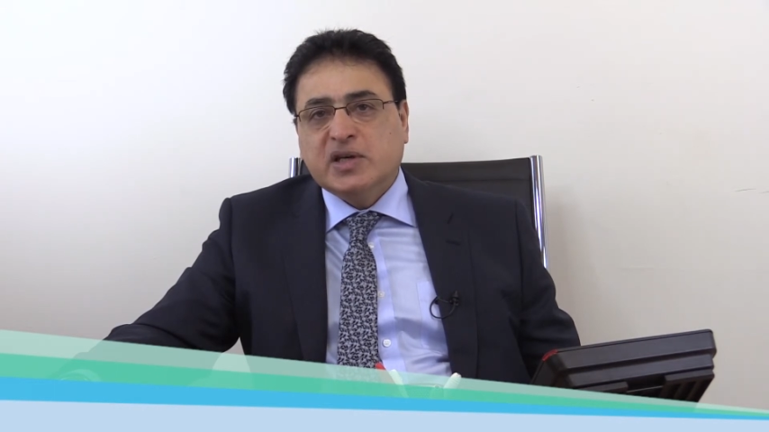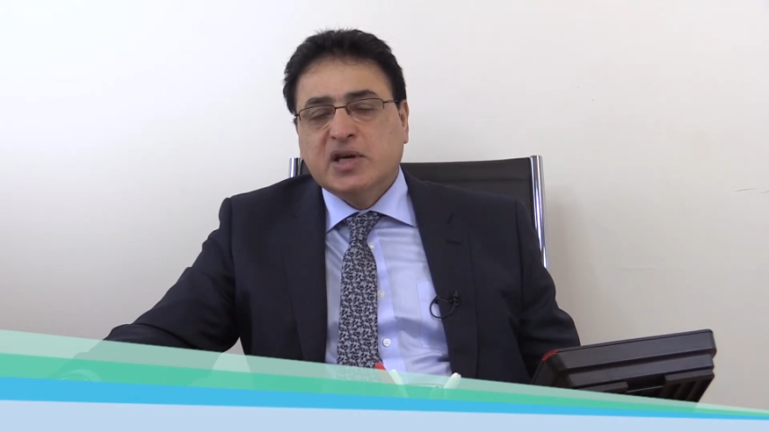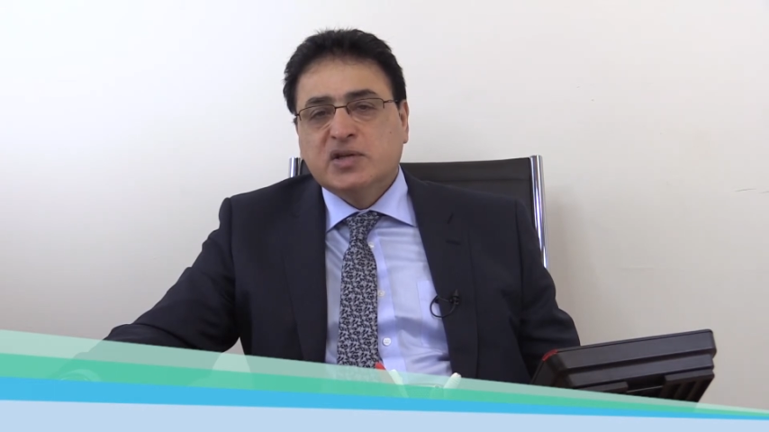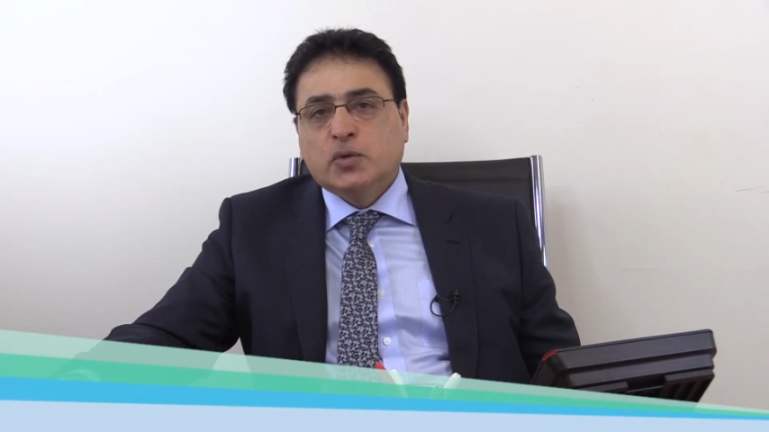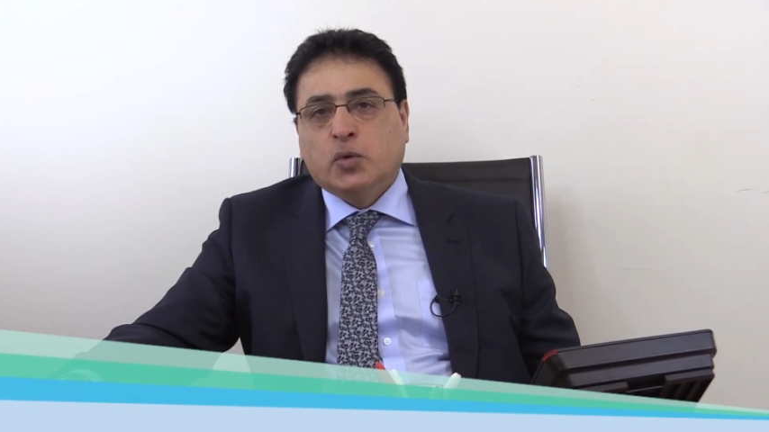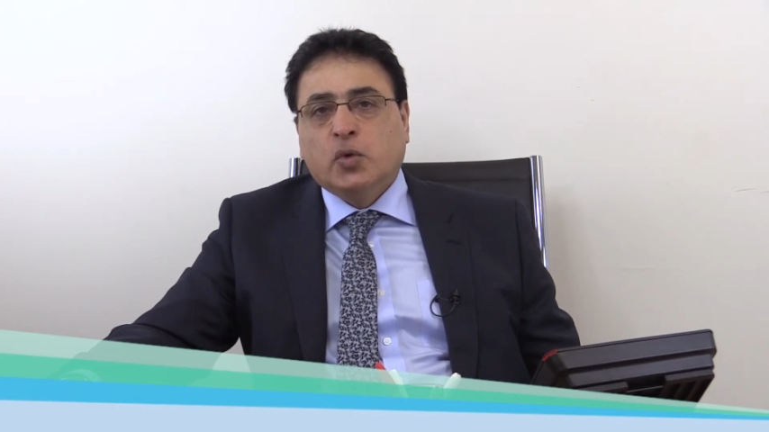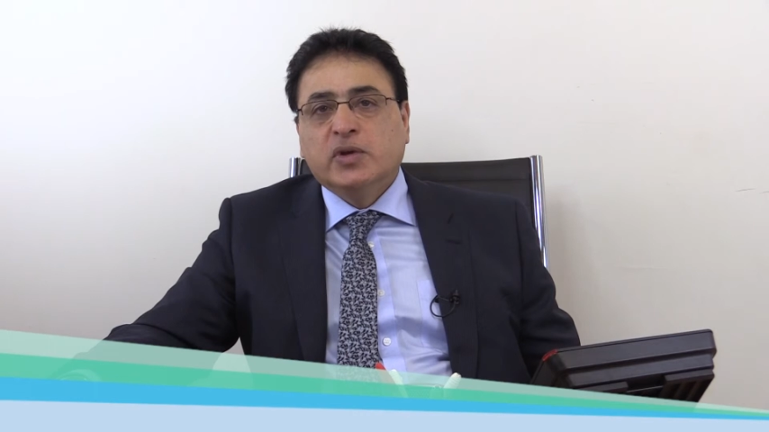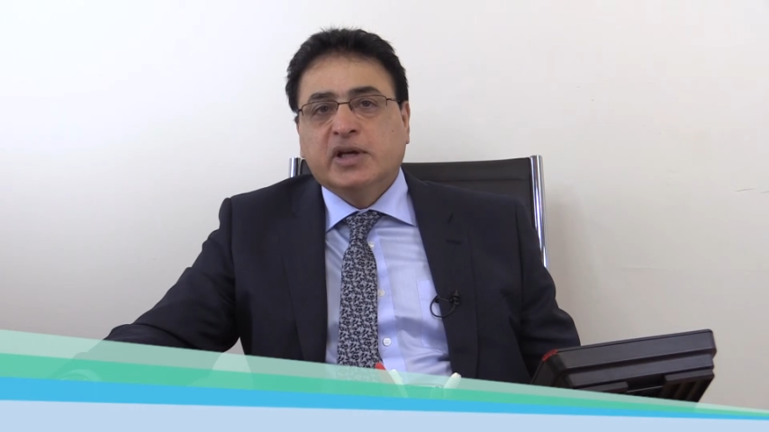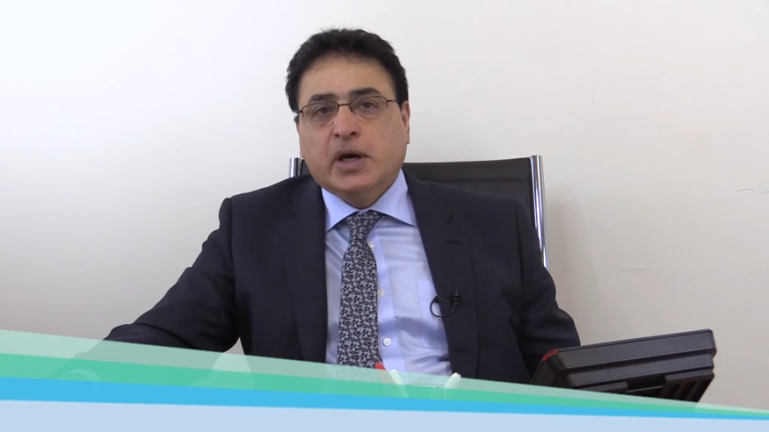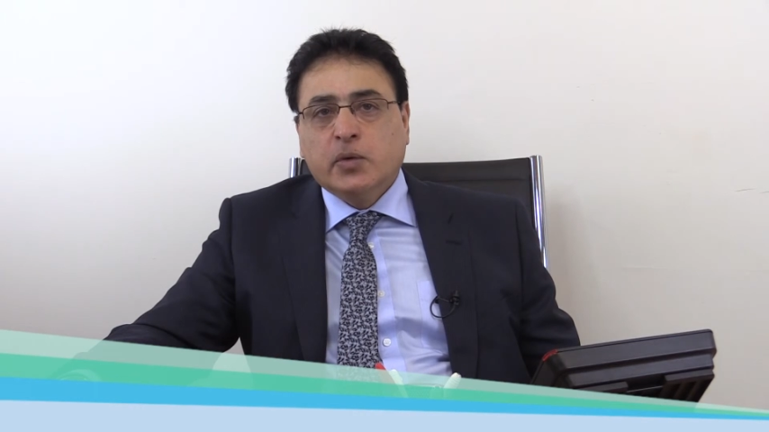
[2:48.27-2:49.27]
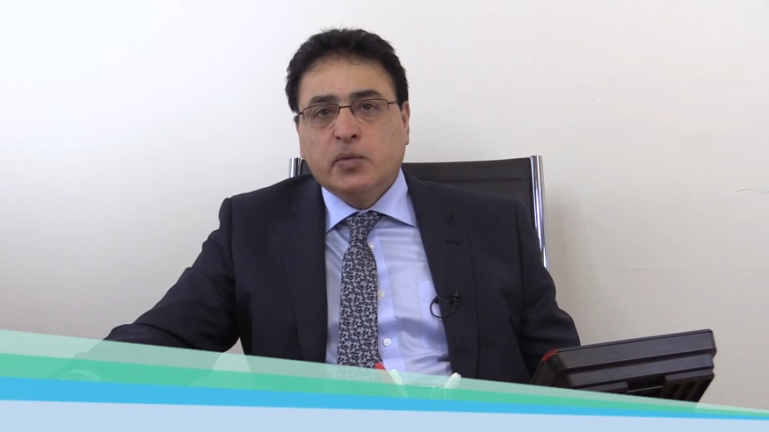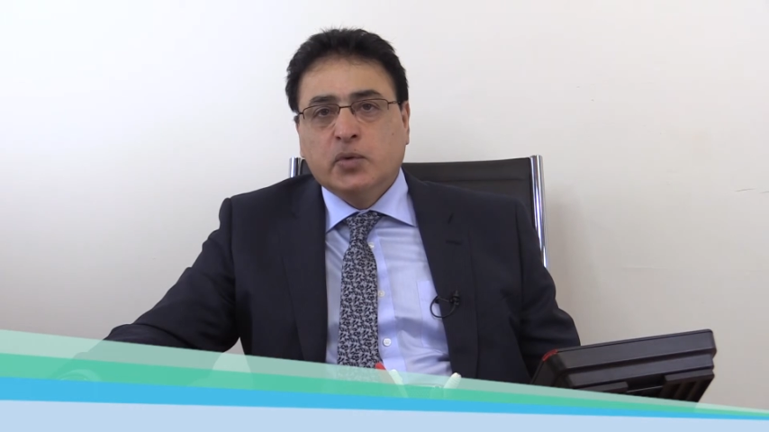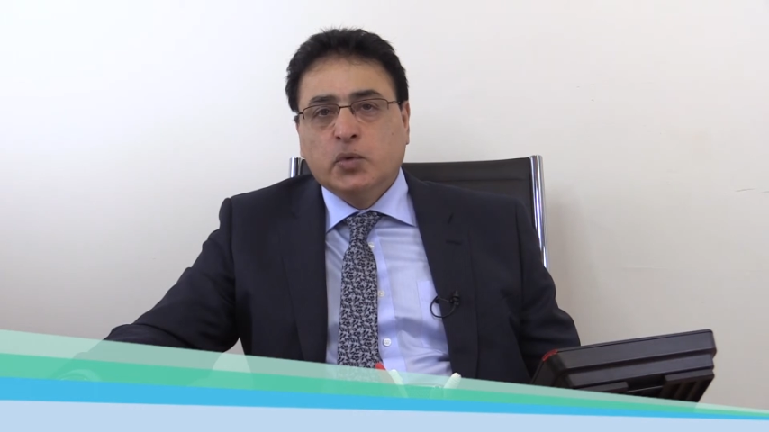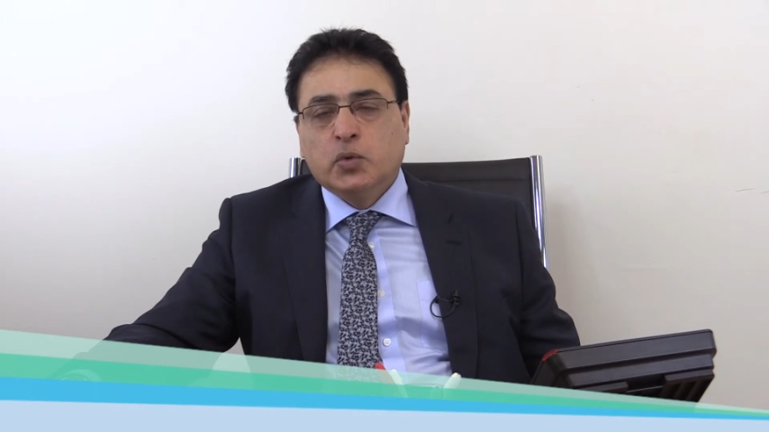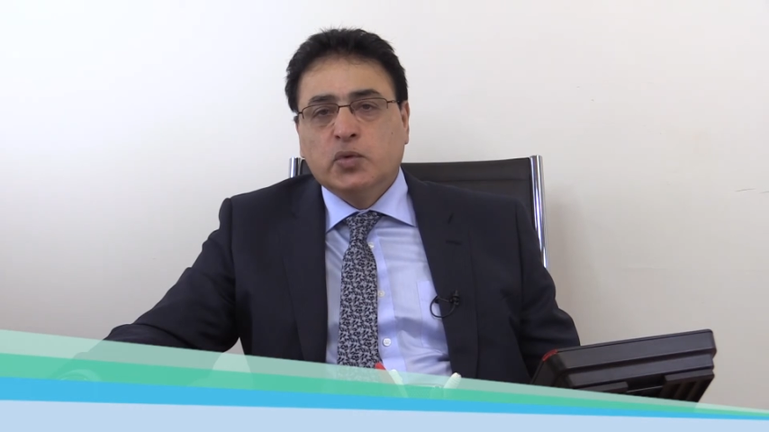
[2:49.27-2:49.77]
so all the current
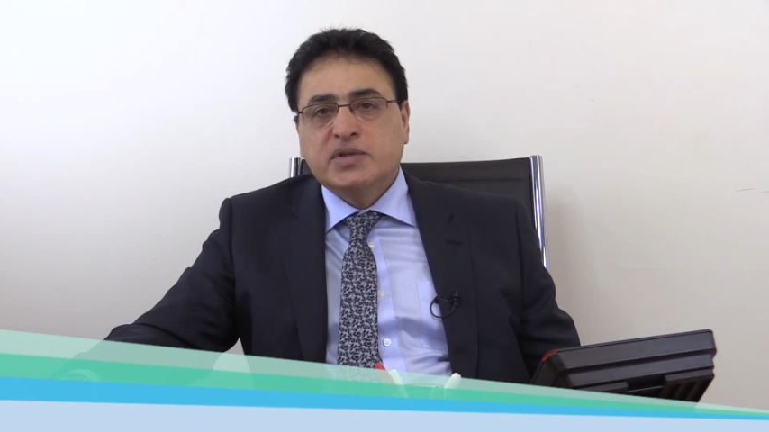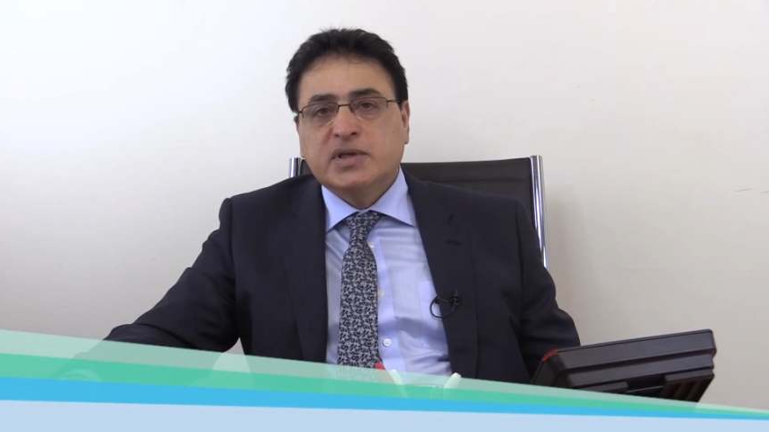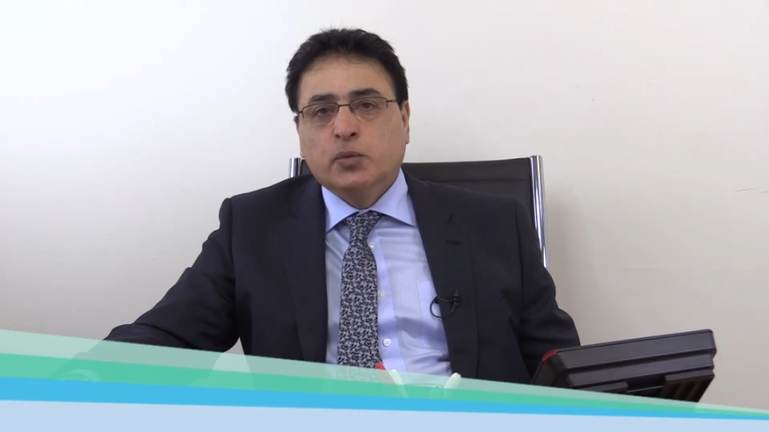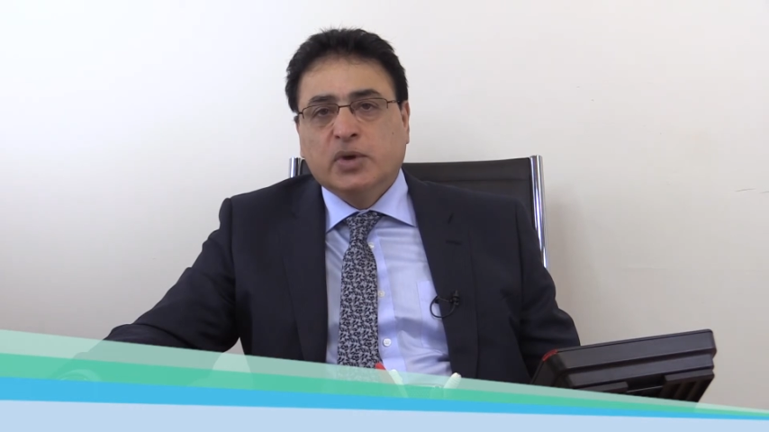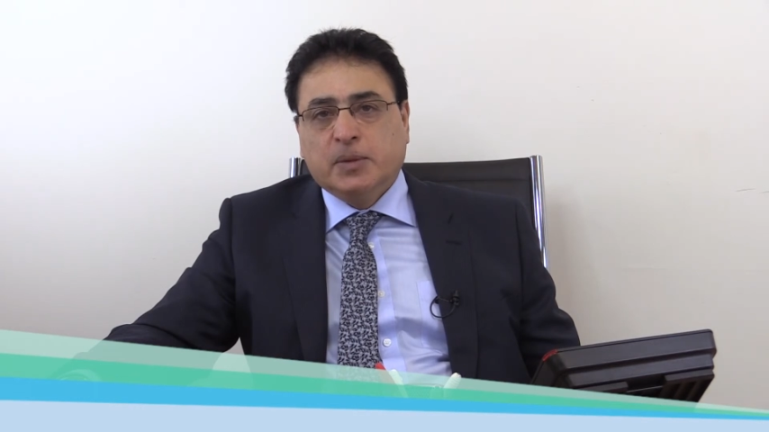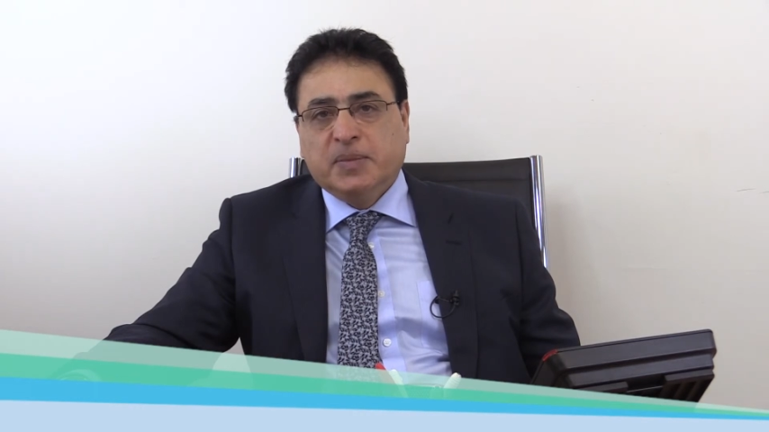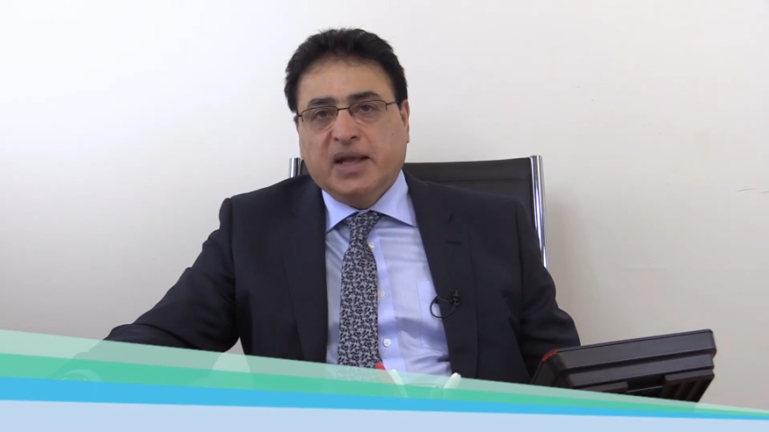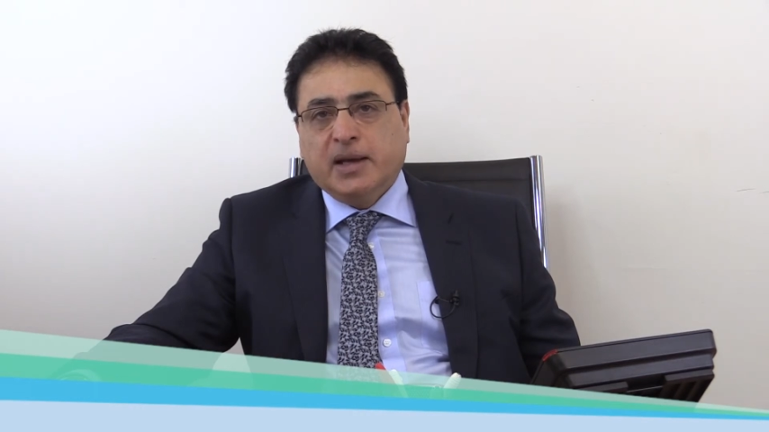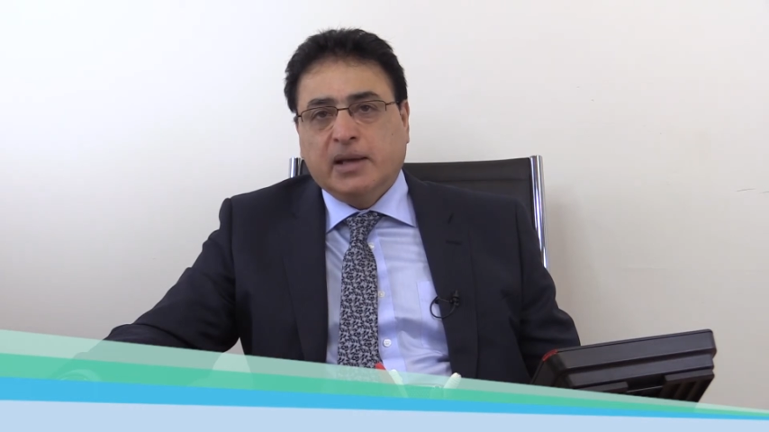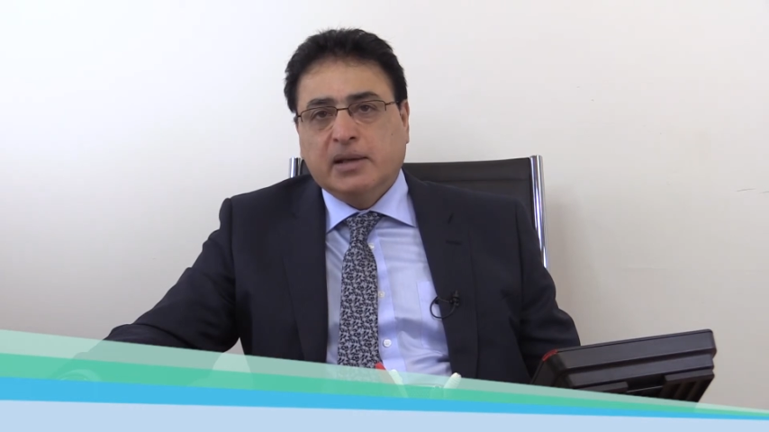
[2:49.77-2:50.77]
rules will apply.